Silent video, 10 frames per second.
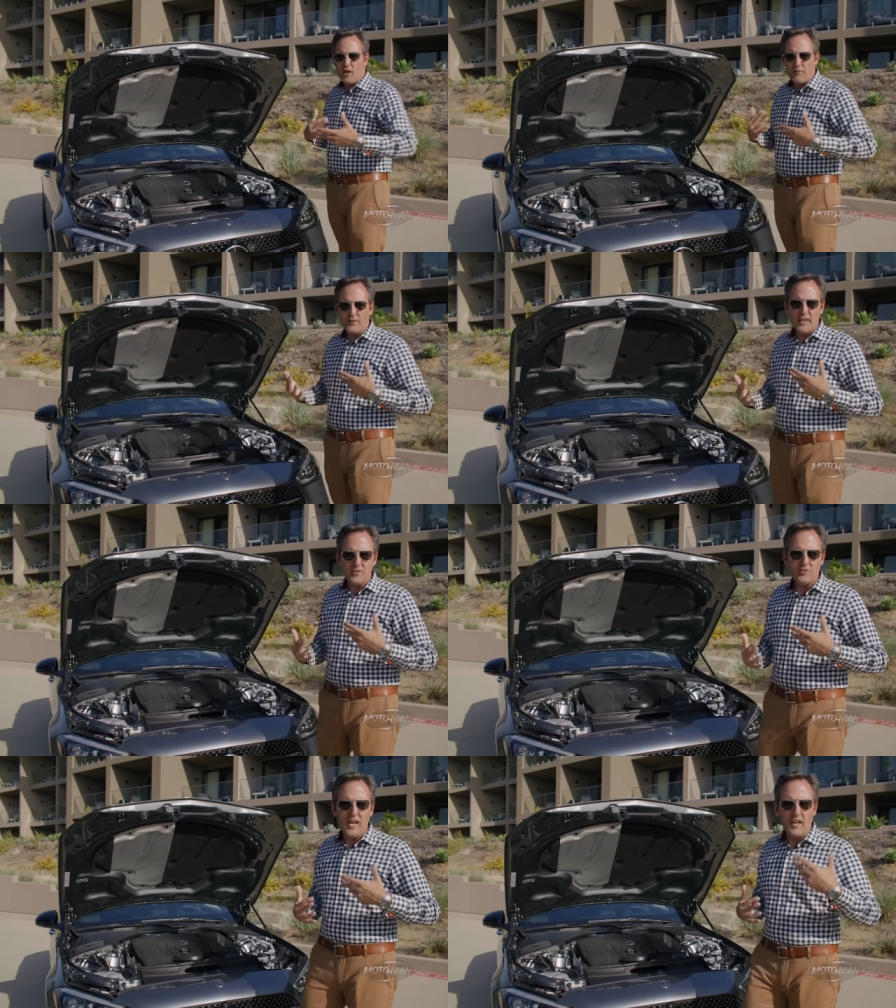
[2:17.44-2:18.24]
off the
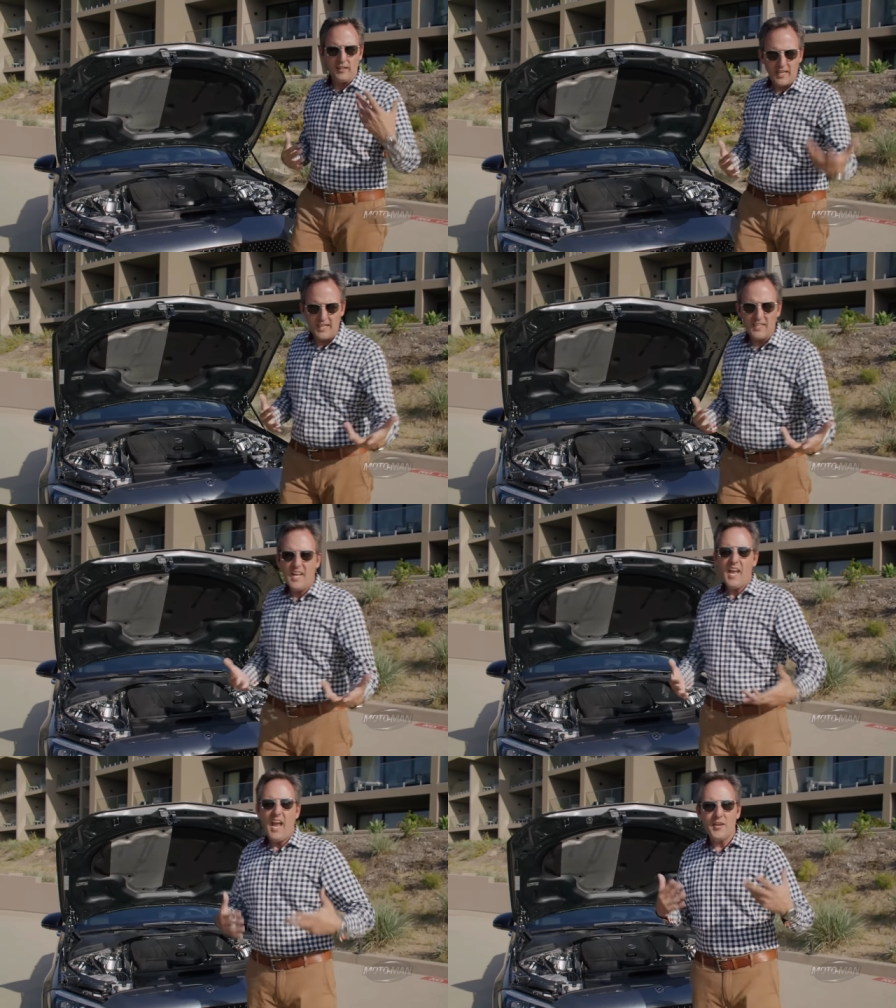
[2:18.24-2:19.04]
engine at a light,
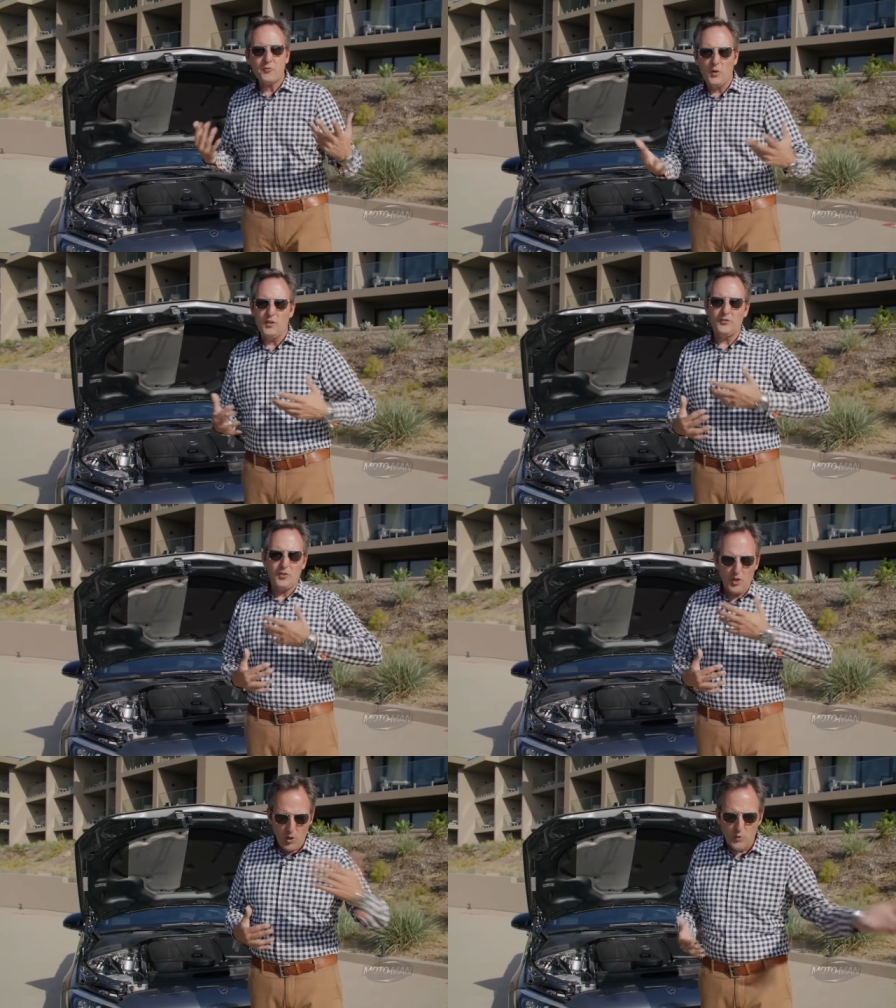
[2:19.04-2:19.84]
as well as
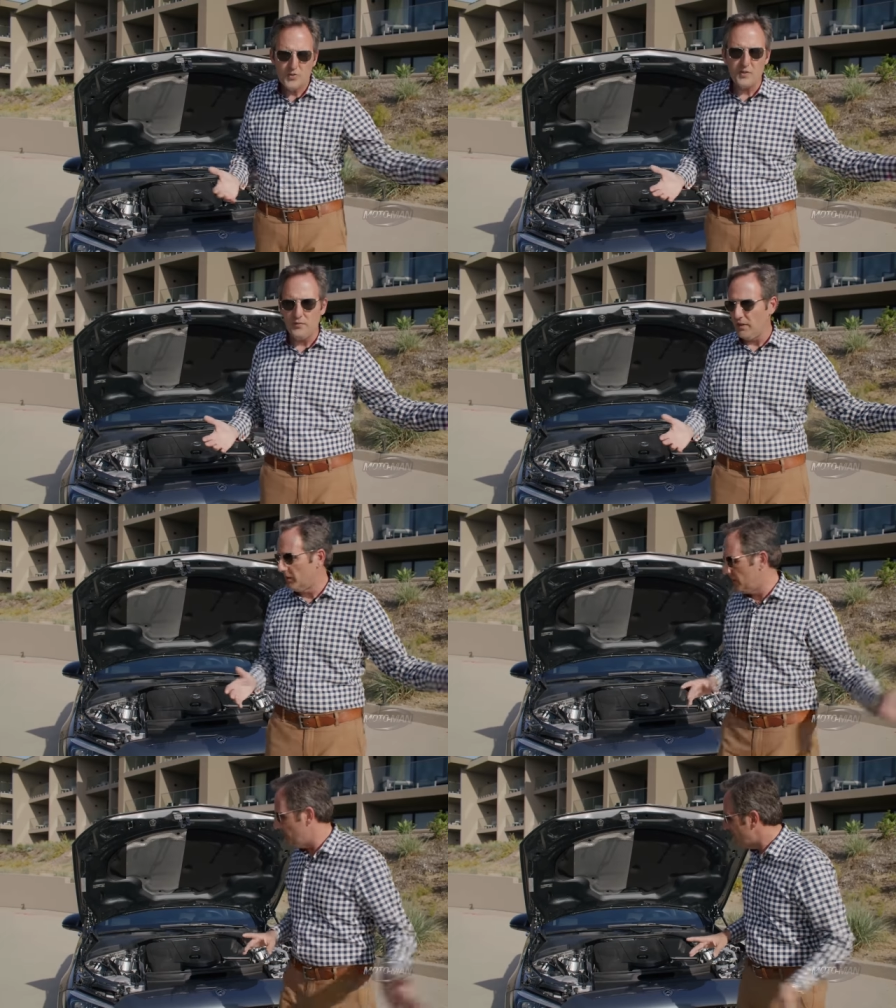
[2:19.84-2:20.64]
coast the
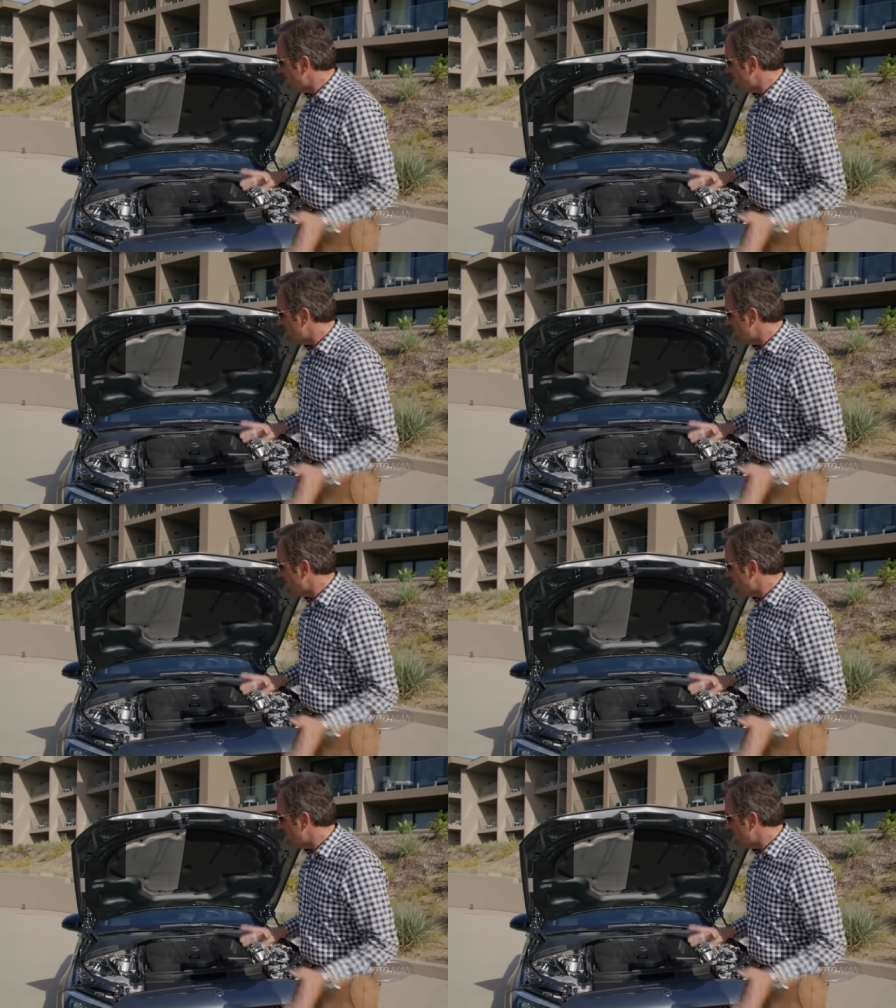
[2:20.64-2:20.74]
vehicle.